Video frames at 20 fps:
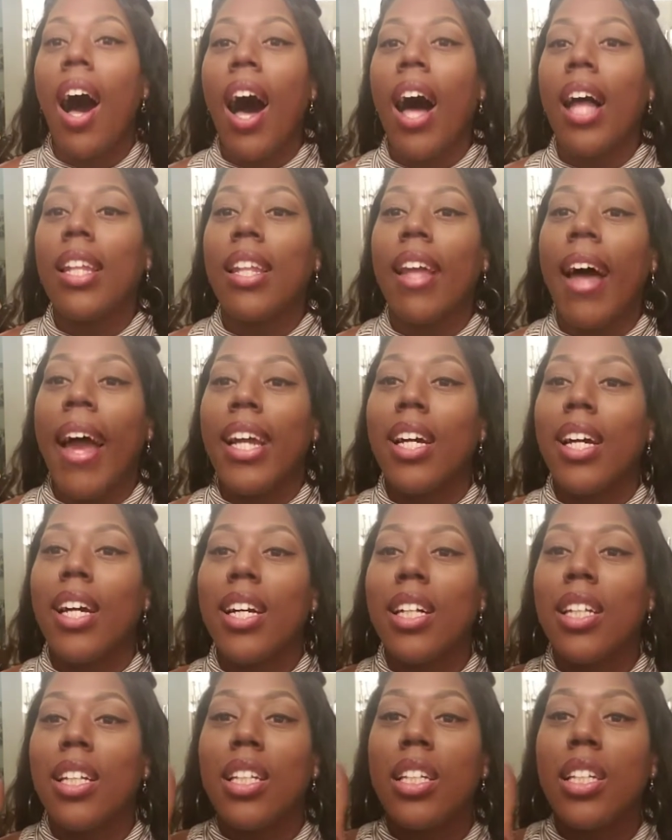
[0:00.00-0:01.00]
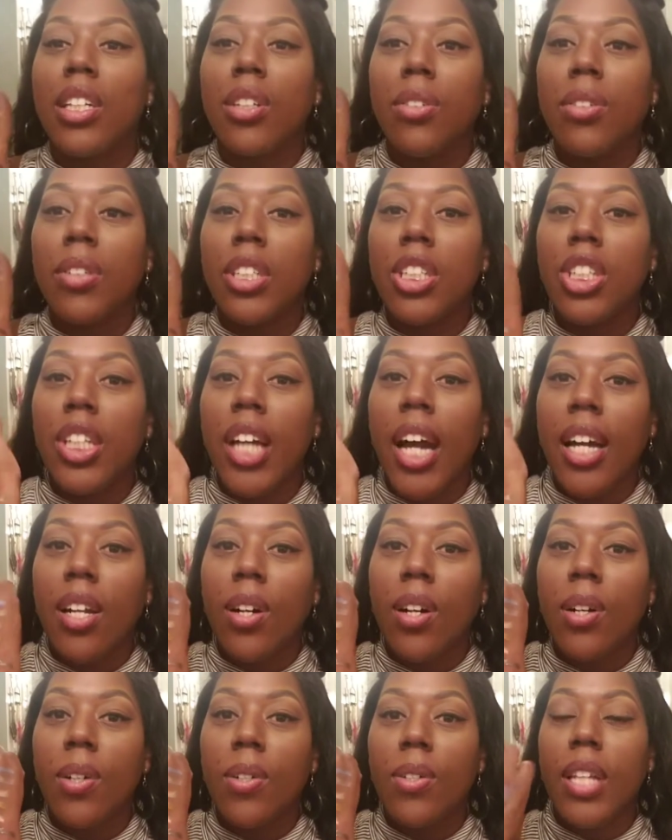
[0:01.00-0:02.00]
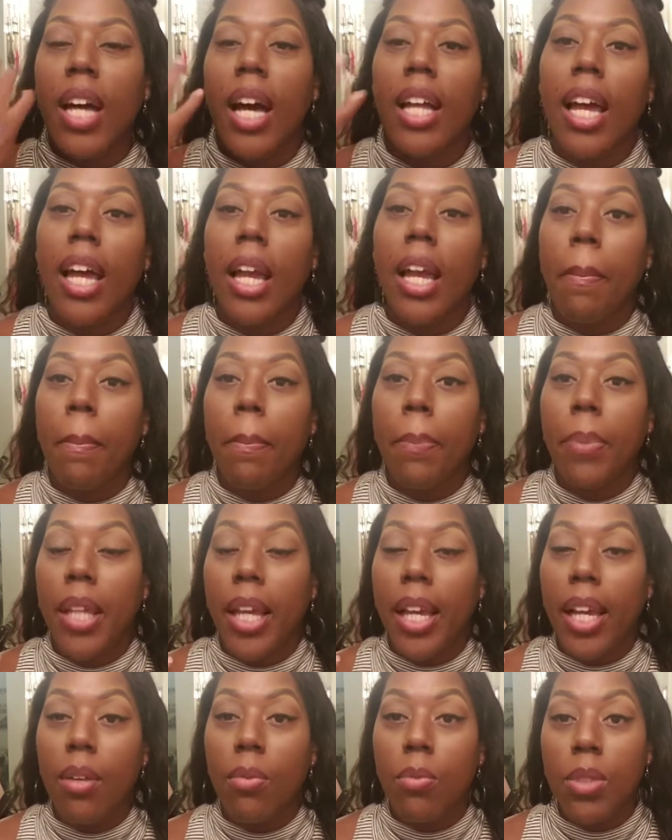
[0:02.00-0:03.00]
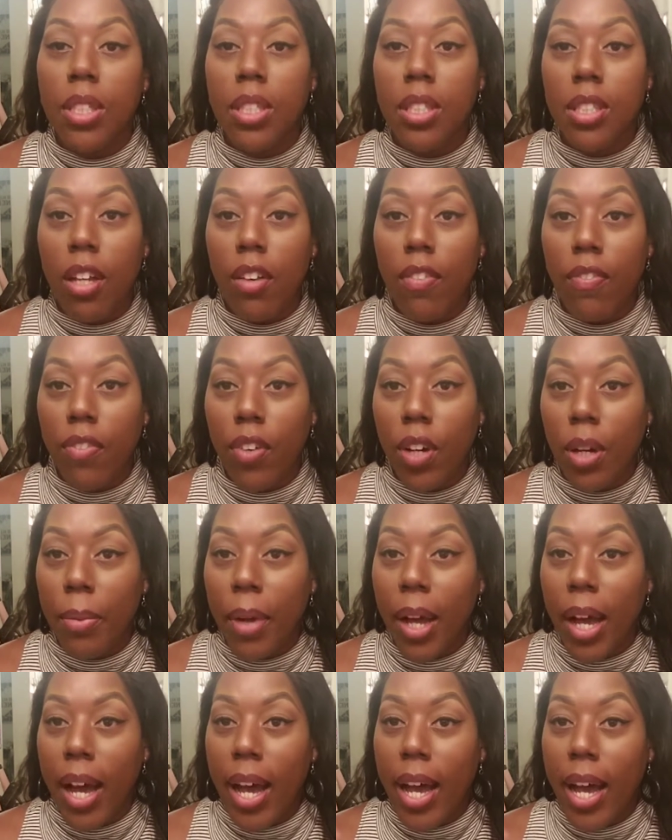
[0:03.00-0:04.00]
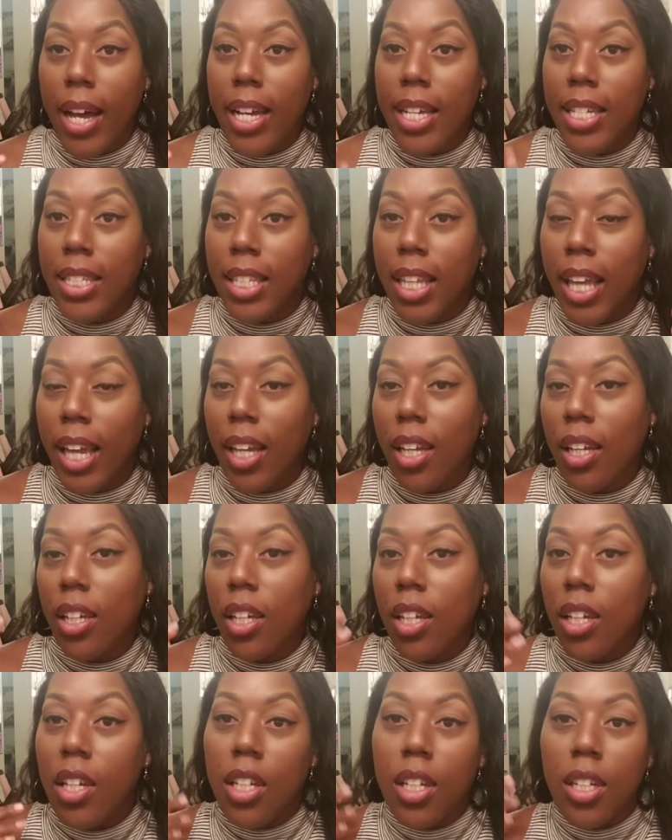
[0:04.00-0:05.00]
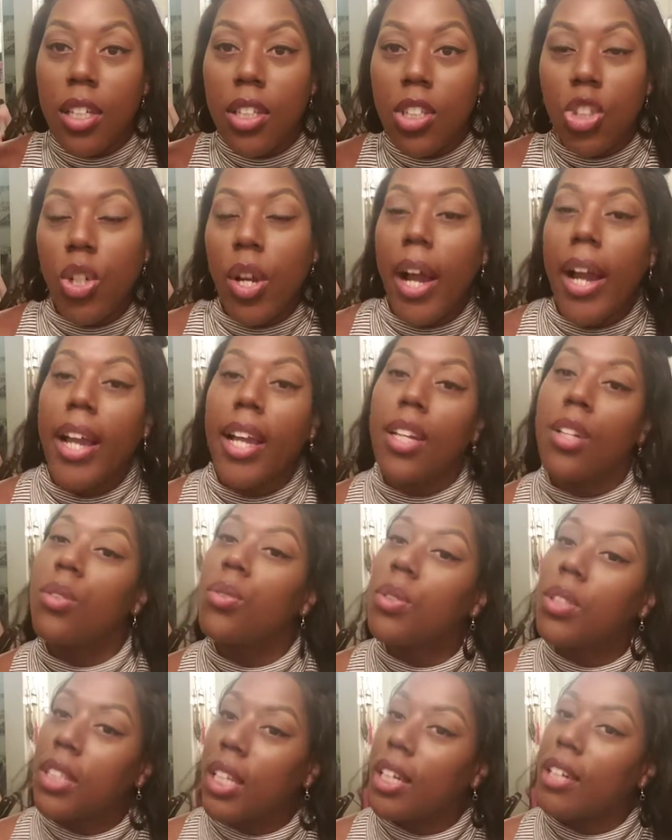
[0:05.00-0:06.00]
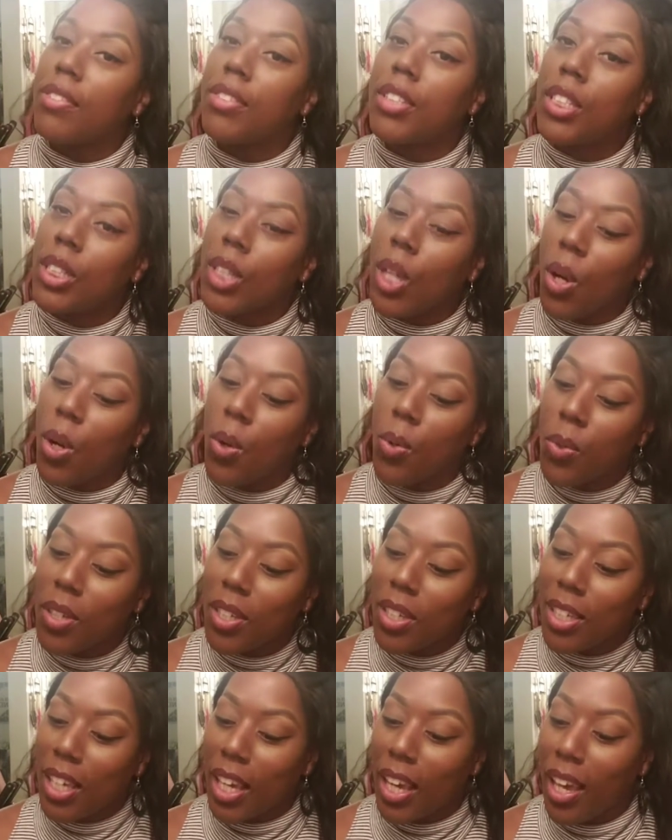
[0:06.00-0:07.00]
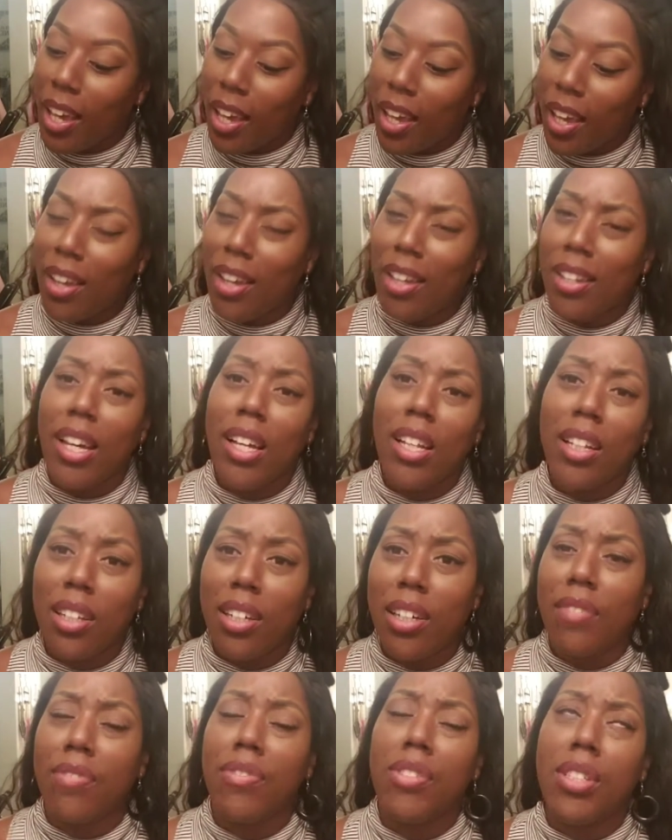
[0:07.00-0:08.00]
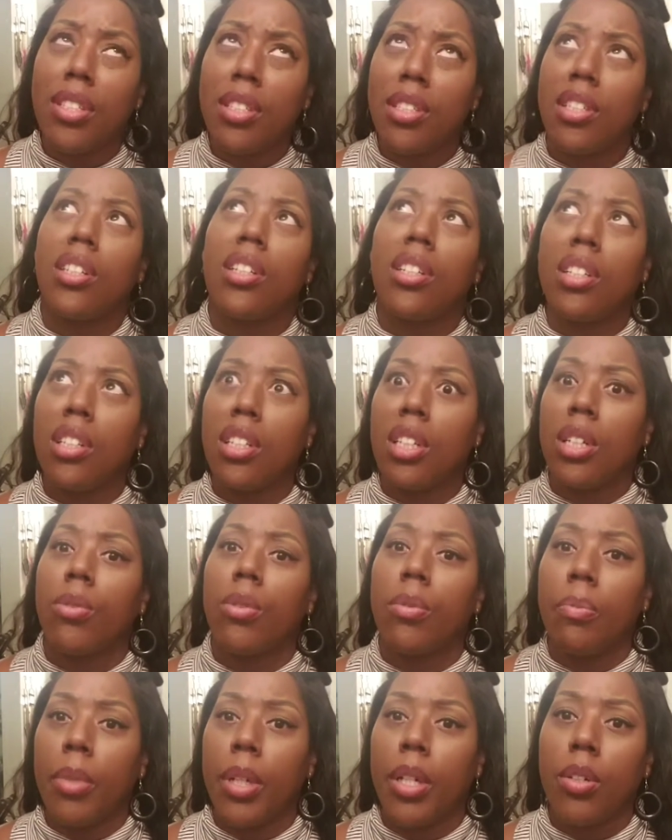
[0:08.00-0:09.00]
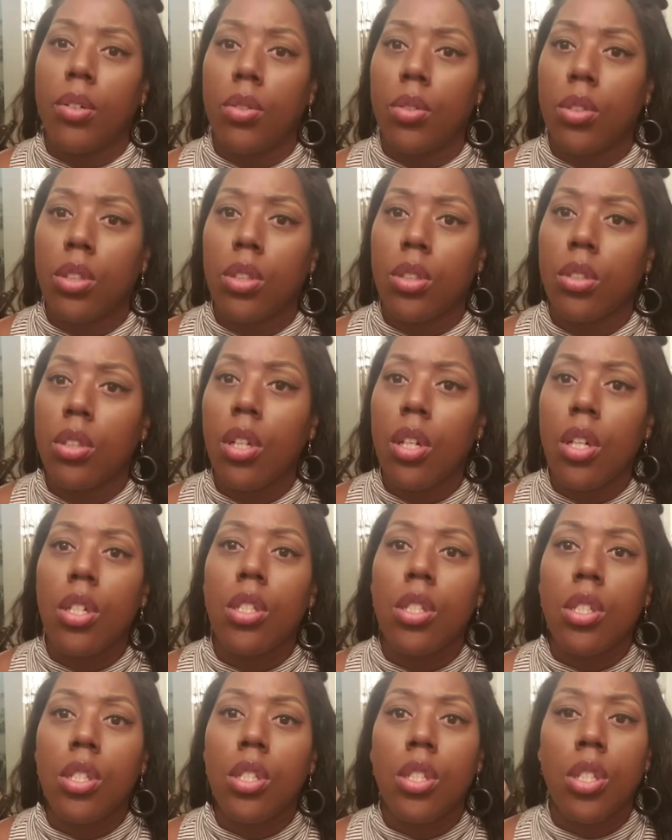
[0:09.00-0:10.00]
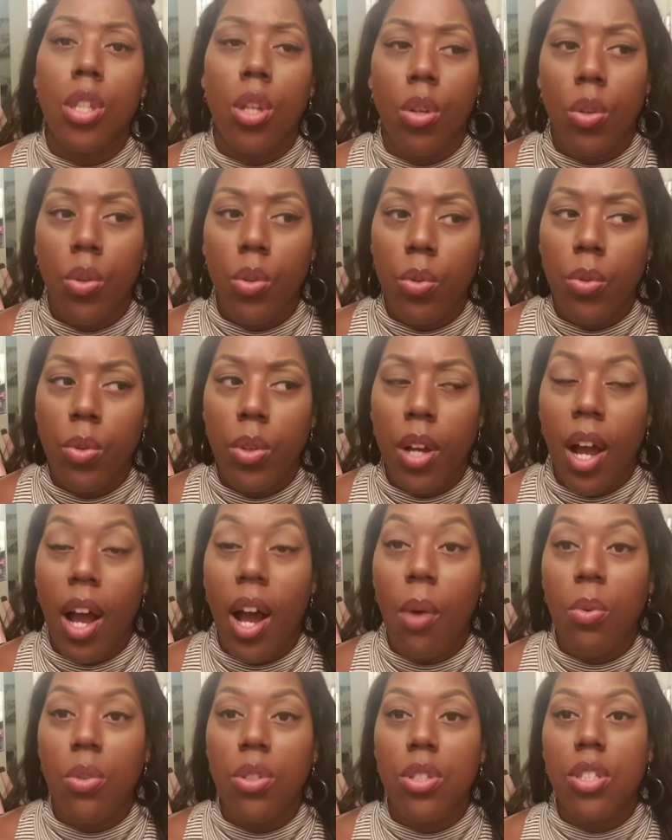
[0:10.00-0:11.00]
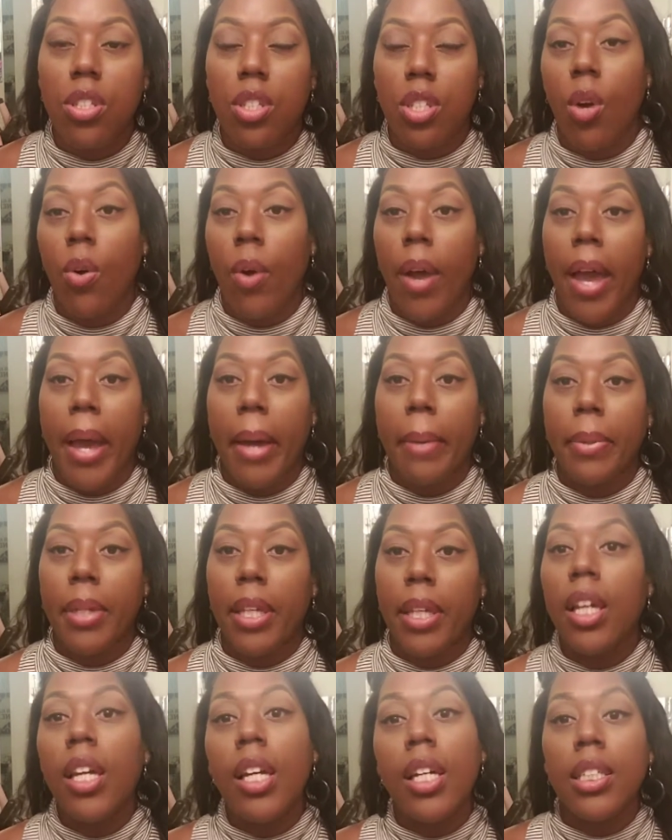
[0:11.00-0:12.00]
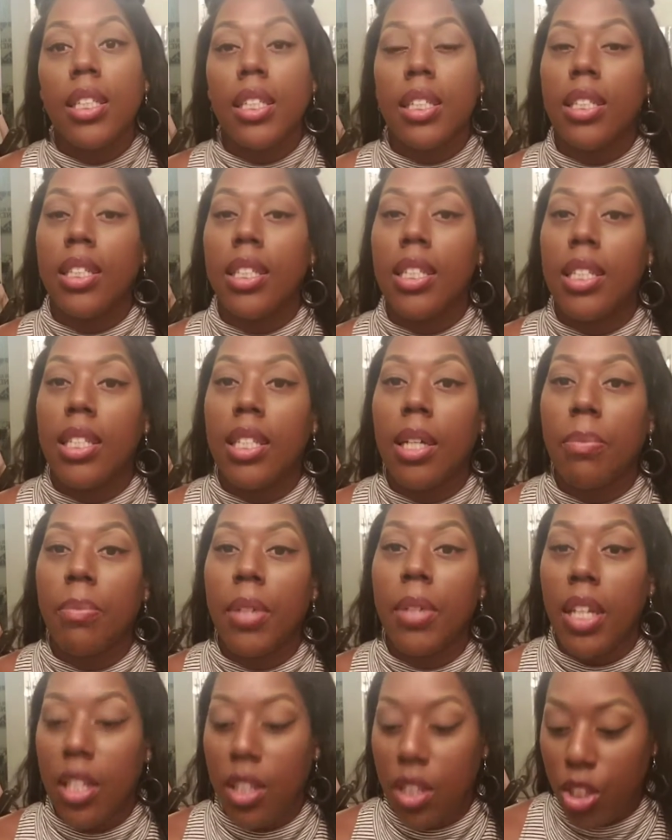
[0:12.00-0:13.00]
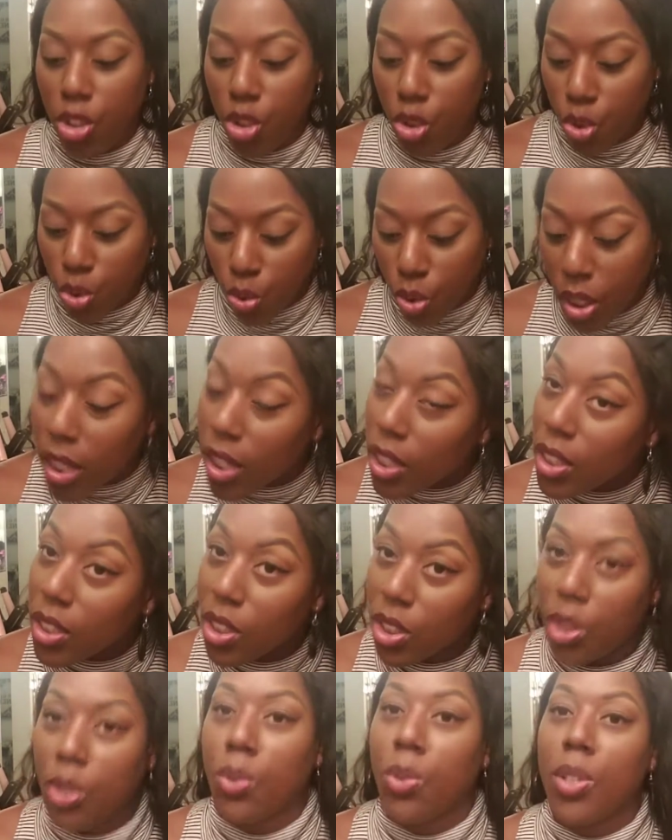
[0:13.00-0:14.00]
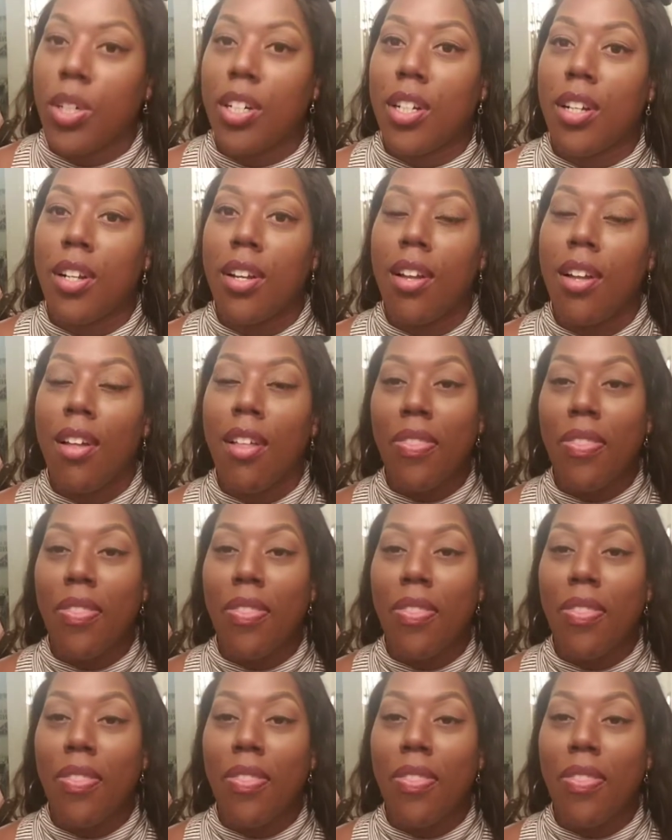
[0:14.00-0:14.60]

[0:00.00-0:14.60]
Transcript: I like glittery shadows. I like playing with stuff on my eyes, like trying new stuff. So yeah, and I love the Stila Liquid Metals. So I was so happy to see something in the drugstore